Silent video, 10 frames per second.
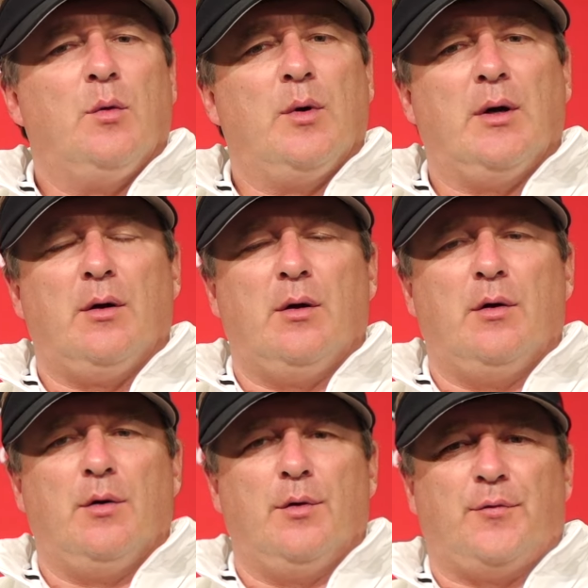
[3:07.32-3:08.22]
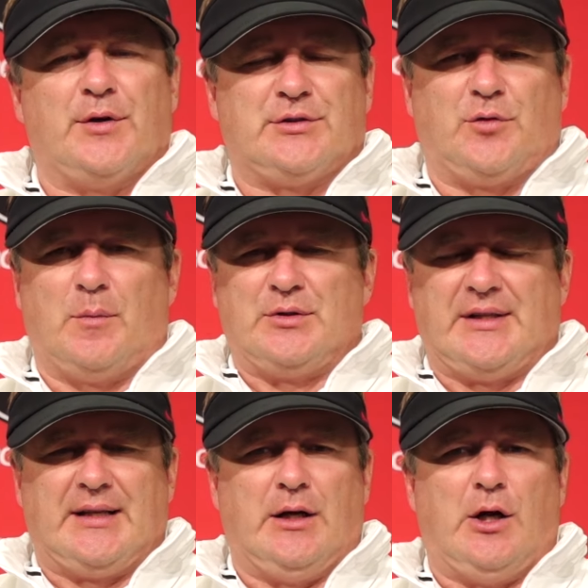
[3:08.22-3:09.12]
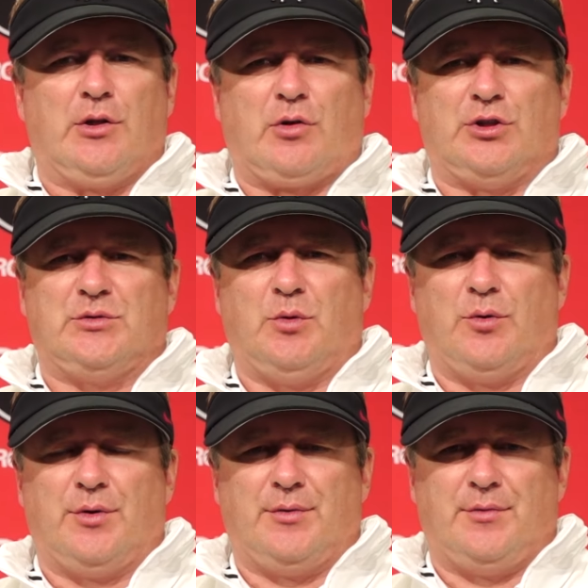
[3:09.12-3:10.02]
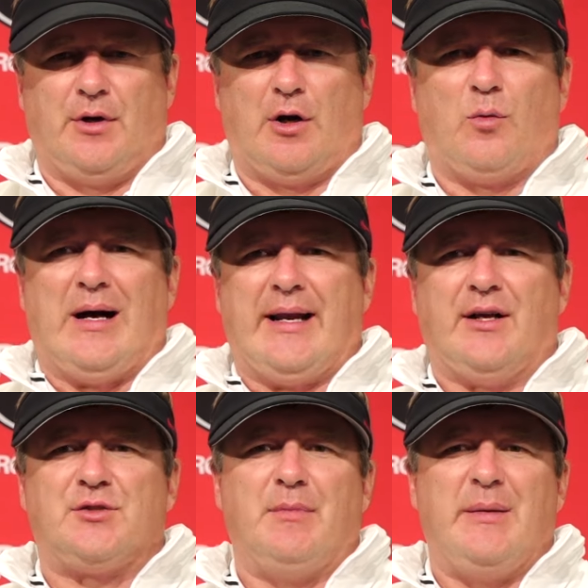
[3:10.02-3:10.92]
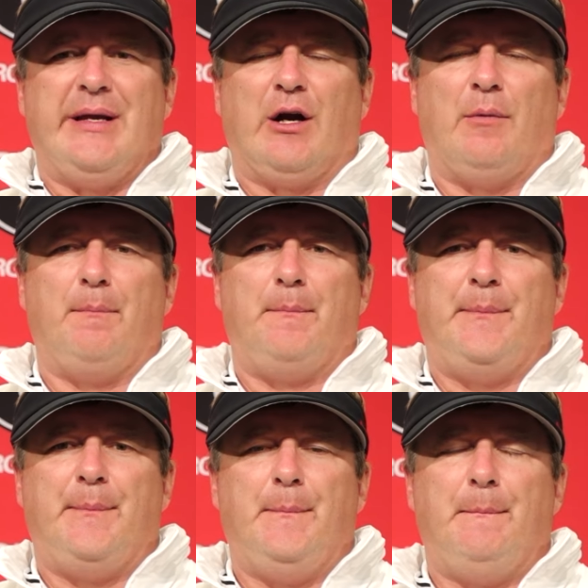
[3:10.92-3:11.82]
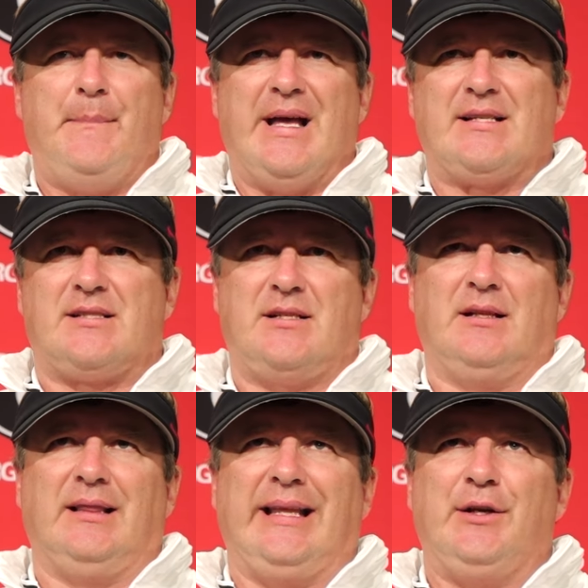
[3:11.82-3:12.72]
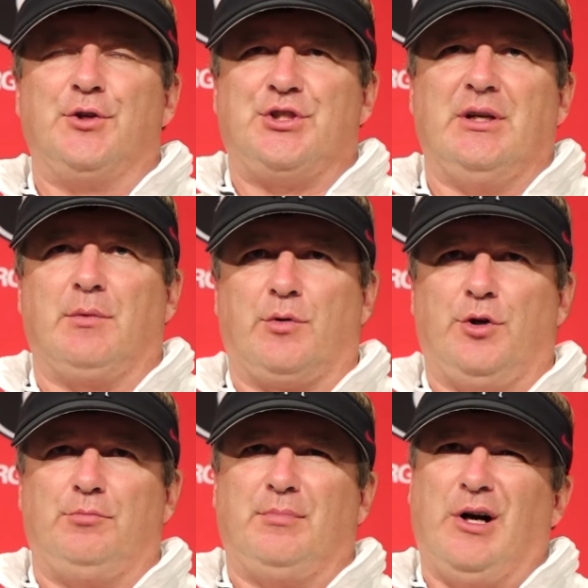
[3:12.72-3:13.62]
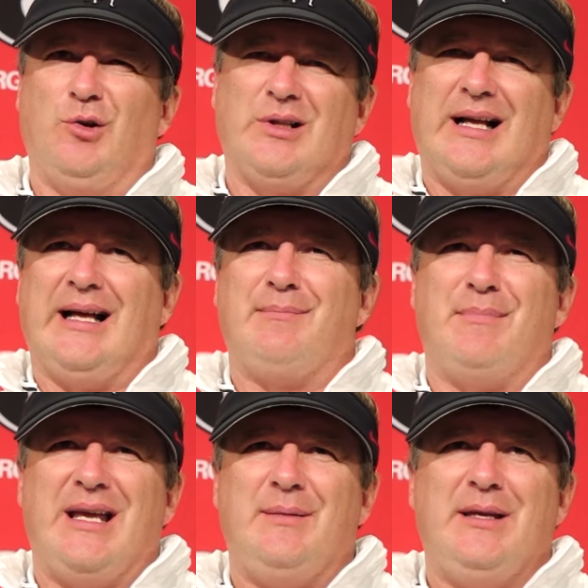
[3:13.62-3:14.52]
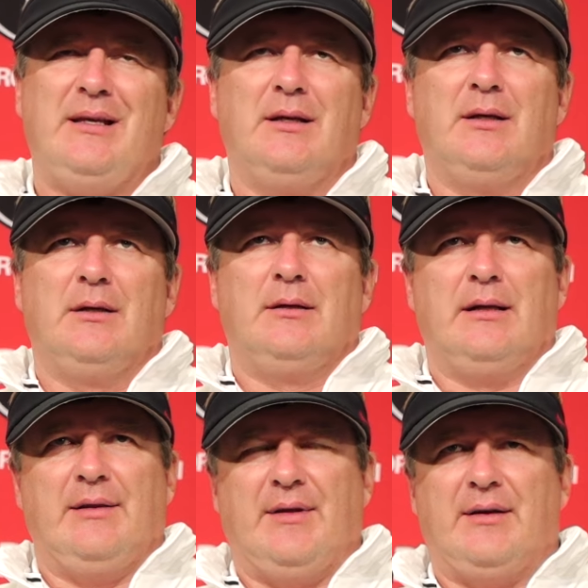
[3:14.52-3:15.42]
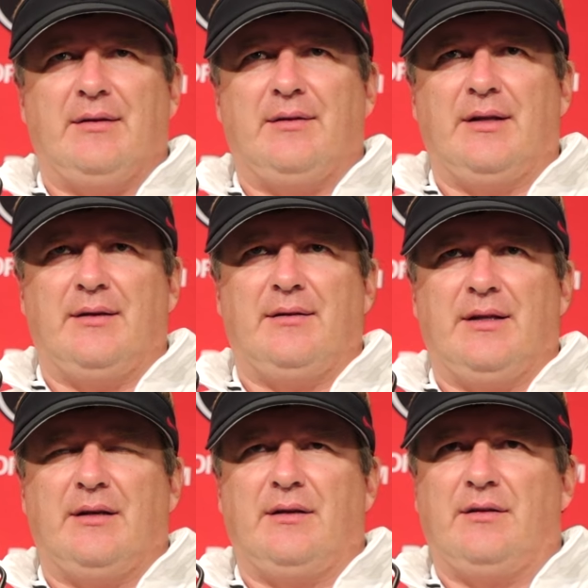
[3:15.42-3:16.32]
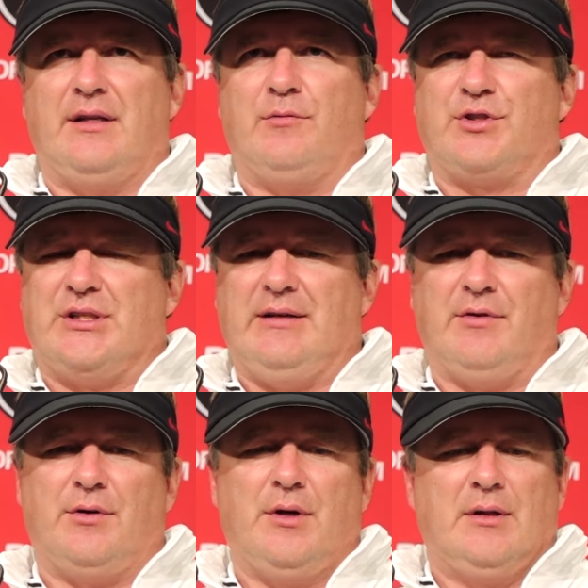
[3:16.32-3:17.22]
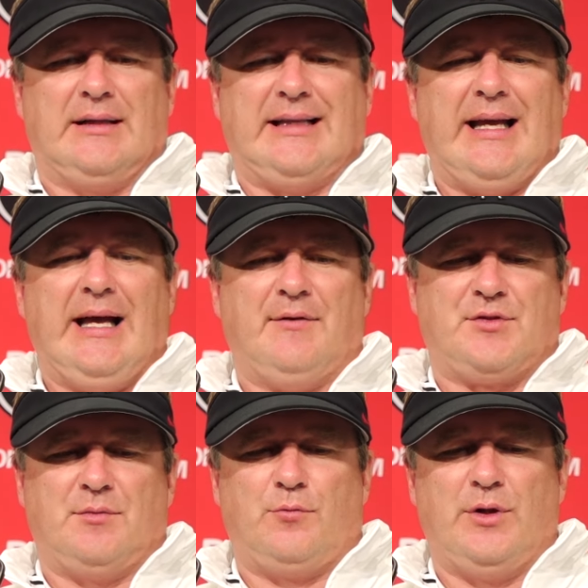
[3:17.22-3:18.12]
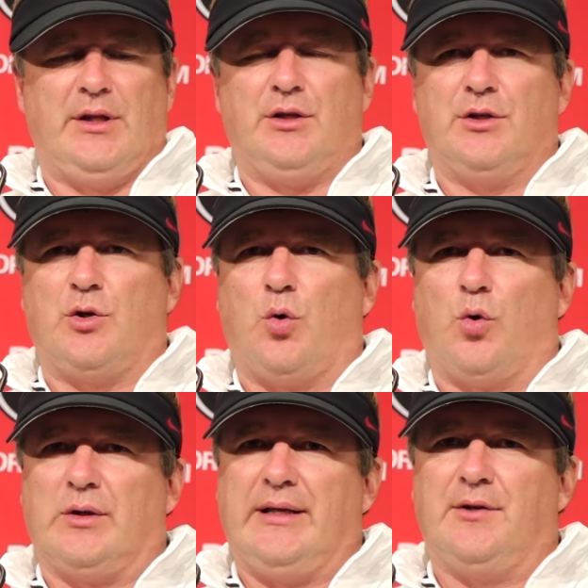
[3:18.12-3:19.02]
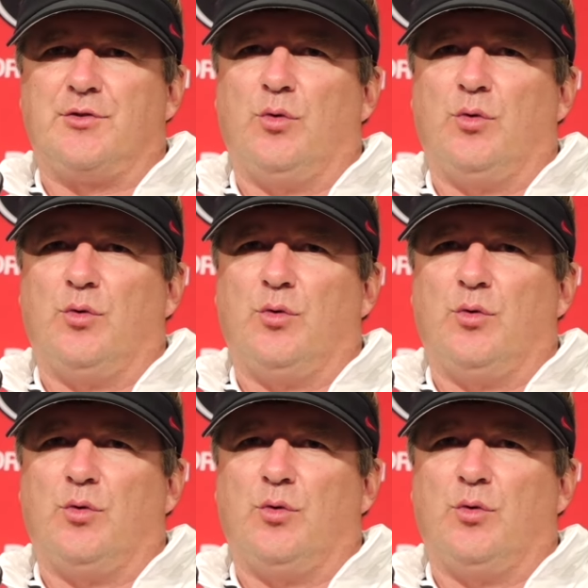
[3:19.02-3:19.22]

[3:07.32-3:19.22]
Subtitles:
Well, first and foremost, I think all across the board, our wideouts may be our best leadership group. O-line, maybe, and then receiver. Like, they have some really good core leaders.